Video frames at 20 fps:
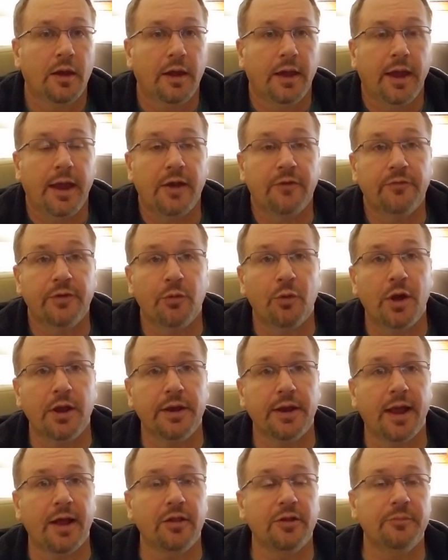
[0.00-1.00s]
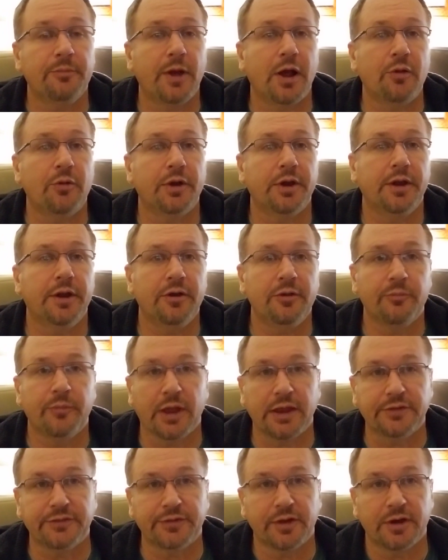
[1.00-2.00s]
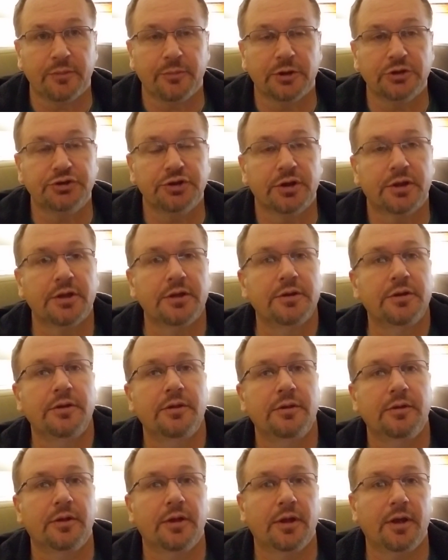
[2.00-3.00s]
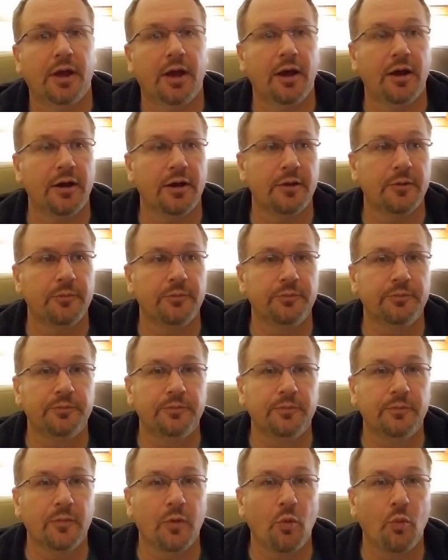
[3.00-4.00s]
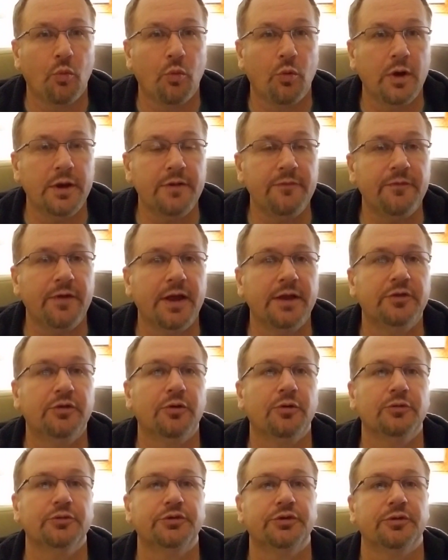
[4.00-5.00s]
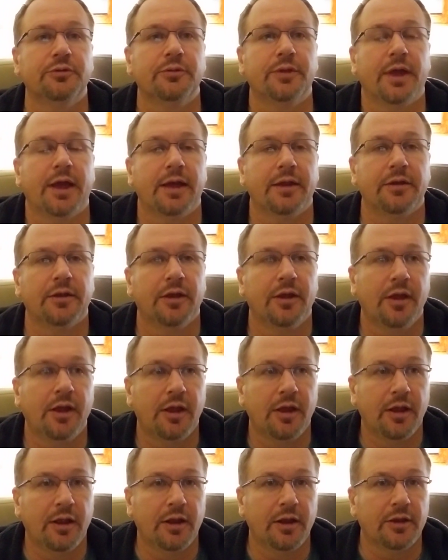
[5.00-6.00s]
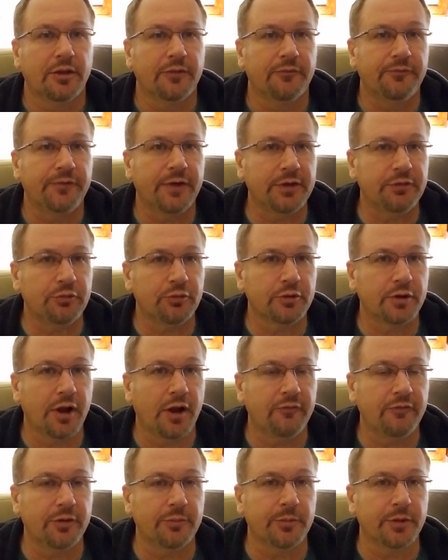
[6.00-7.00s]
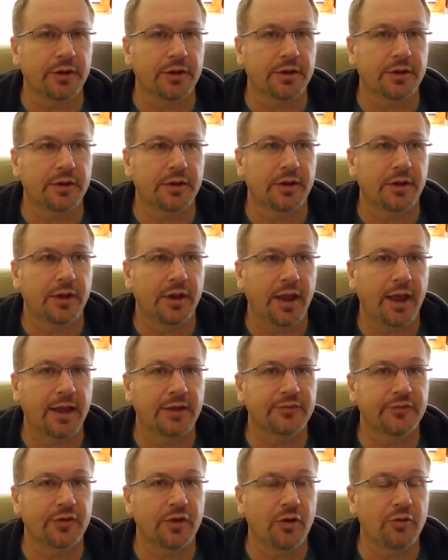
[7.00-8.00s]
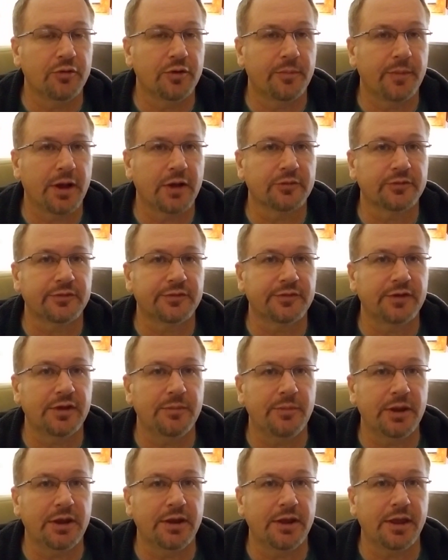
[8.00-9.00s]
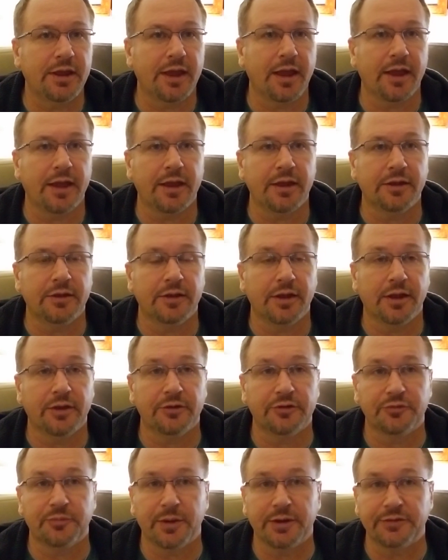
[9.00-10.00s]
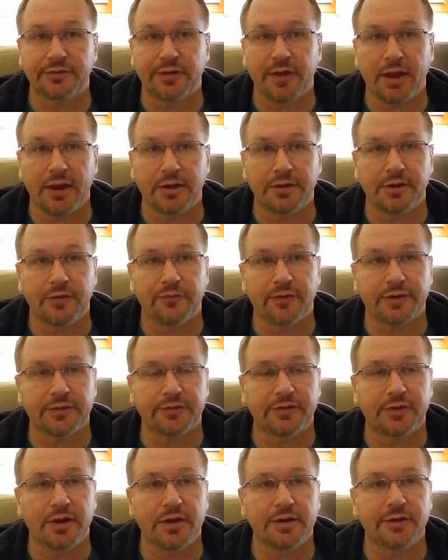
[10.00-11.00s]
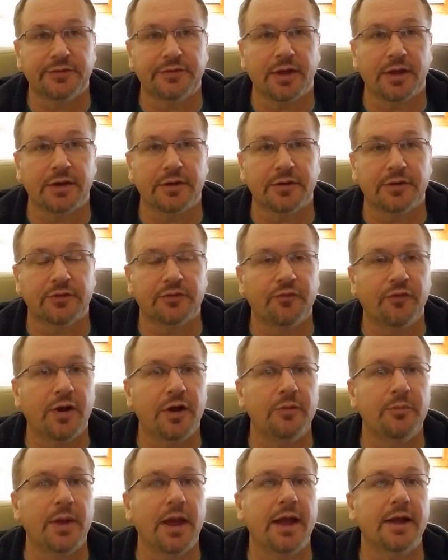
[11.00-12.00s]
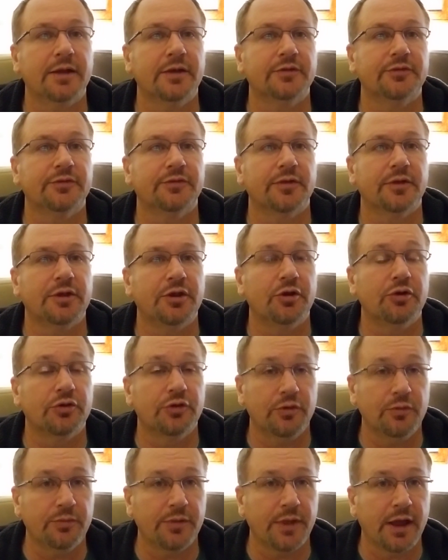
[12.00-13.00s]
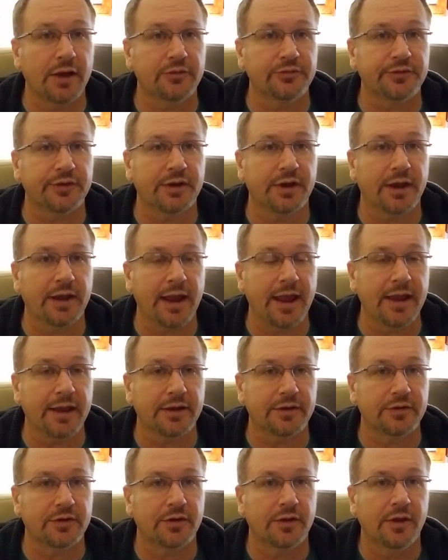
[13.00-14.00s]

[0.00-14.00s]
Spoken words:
Hey everyone, Alan Bauer here in Bay City, Michigan. Uh, what if I told you that the federal government has known about CBDA and there's been scientific studies on it as far back as the year 2008?